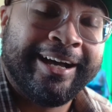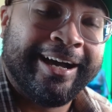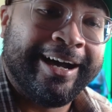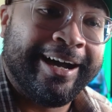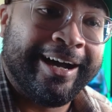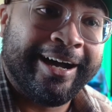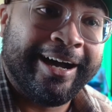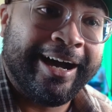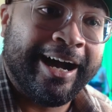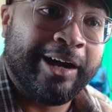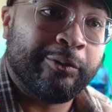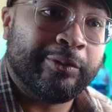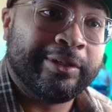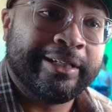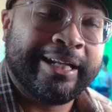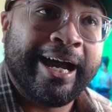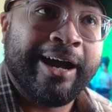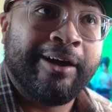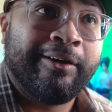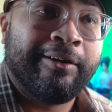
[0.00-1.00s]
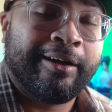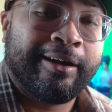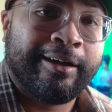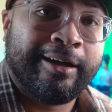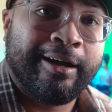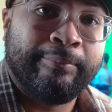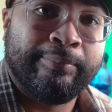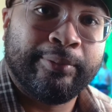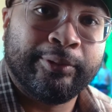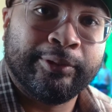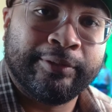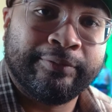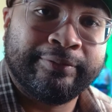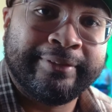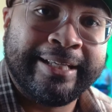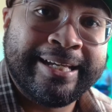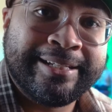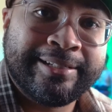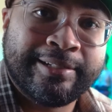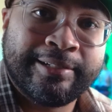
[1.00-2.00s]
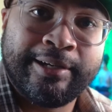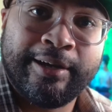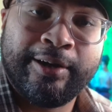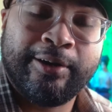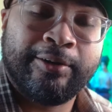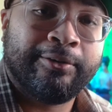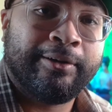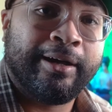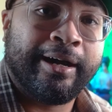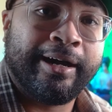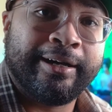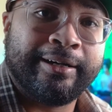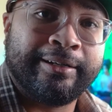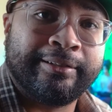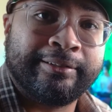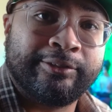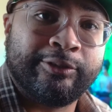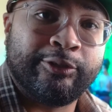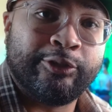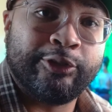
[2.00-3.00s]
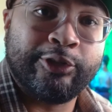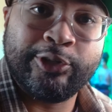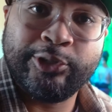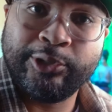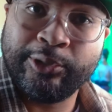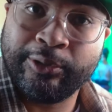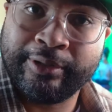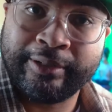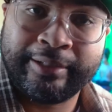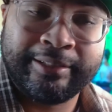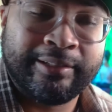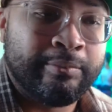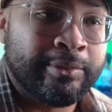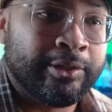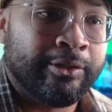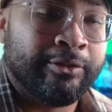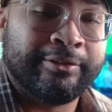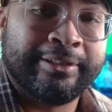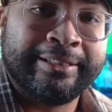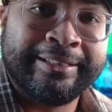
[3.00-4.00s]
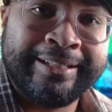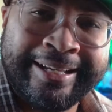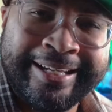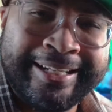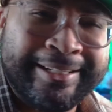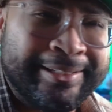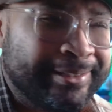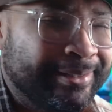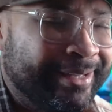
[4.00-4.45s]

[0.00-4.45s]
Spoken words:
I went out a couple of days ago to New York in the middle of the night.